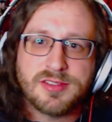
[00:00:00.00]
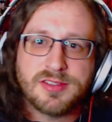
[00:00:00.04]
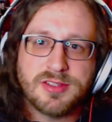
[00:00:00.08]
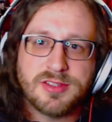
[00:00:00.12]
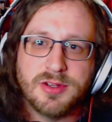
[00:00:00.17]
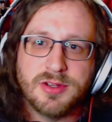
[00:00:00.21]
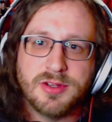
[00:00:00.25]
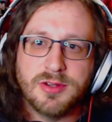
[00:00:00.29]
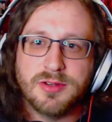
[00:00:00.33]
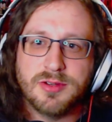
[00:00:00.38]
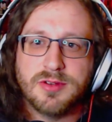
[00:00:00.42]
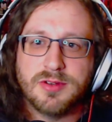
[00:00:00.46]

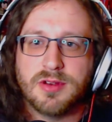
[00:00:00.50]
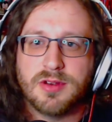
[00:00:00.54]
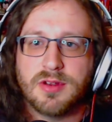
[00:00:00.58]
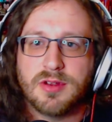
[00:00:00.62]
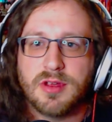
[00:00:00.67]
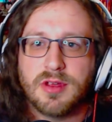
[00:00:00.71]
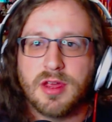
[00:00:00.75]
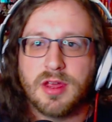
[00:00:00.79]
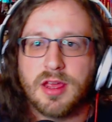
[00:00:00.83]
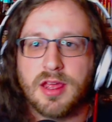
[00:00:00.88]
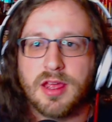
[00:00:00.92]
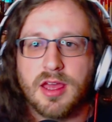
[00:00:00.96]
dude
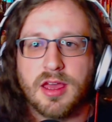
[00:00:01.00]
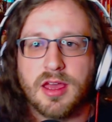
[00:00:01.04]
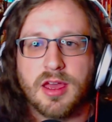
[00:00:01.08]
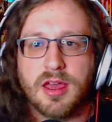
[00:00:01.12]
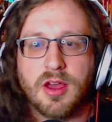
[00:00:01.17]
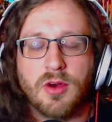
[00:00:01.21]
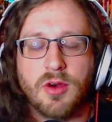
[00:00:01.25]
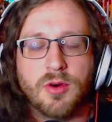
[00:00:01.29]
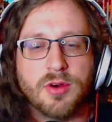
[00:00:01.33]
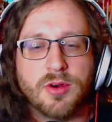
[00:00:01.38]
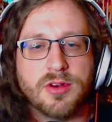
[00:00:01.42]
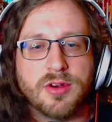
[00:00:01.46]

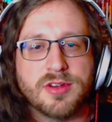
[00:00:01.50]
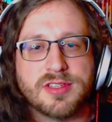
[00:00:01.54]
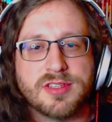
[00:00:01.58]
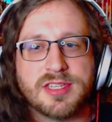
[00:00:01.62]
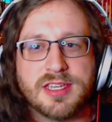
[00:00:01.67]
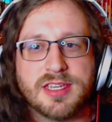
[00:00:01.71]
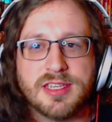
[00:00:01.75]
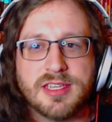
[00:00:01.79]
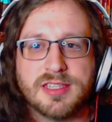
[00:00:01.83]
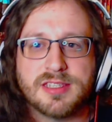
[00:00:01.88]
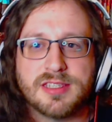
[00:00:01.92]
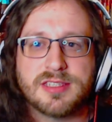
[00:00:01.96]
orders
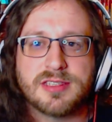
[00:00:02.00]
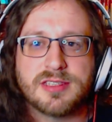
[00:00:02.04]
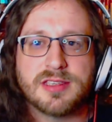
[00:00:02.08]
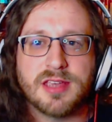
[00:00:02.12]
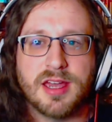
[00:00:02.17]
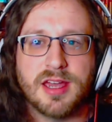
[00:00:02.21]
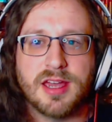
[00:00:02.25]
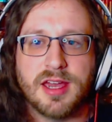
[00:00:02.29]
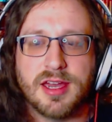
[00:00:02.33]
his